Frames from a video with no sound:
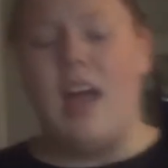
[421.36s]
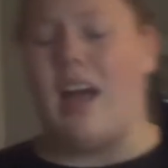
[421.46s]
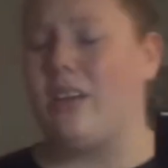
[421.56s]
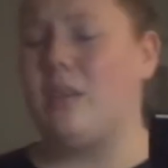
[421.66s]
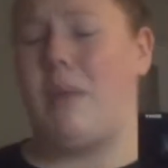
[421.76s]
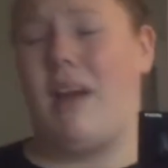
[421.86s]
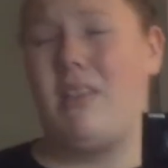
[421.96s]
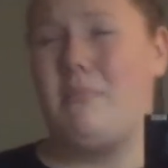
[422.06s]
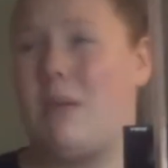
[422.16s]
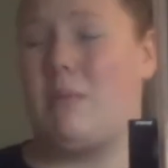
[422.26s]
I only bath
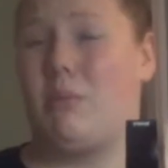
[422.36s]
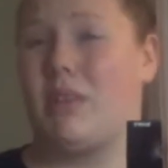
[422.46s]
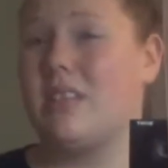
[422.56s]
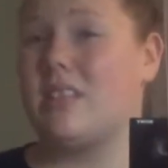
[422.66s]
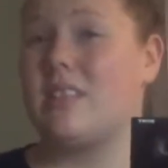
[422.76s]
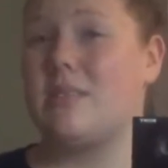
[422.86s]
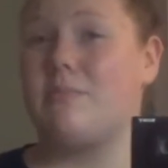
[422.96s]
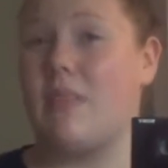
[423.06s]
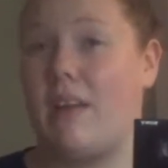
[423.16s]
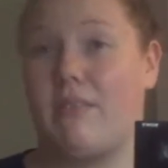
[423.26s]
him maybe once
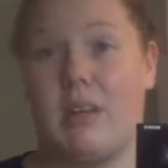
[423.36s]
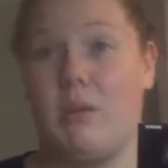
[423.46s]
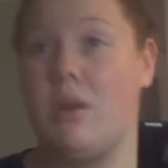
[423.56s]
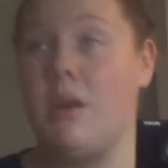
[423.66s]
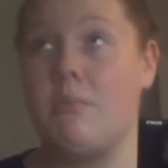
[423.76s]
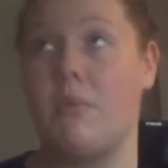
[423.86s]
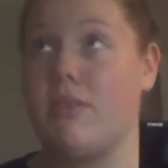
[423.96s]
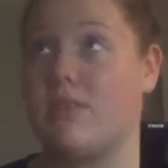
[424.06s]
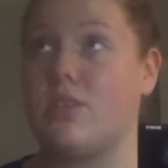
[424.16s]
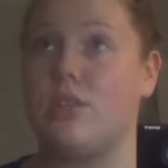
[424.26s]
every
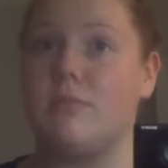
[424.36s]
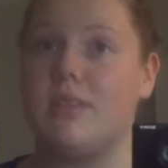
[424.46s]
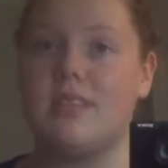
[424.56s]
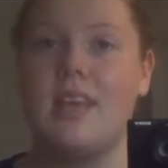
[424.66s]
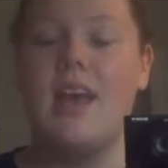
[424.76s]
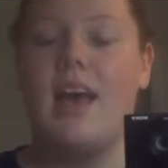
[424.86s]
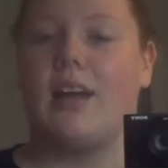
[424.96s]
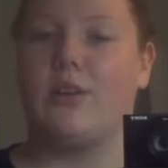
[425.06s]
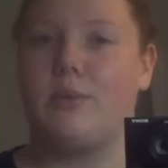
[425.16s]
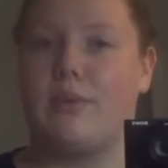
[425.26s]
month to 2 months.
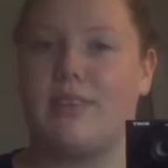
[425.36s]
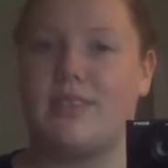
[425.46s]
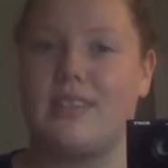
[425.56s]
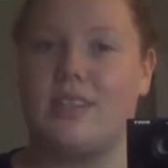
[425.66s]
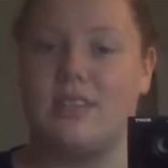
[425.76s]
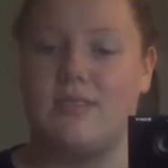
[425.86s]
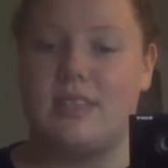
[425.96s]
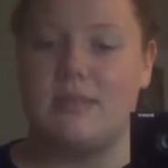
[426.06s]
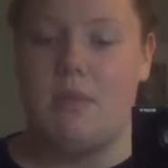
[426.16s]
I don't know whether it's because of its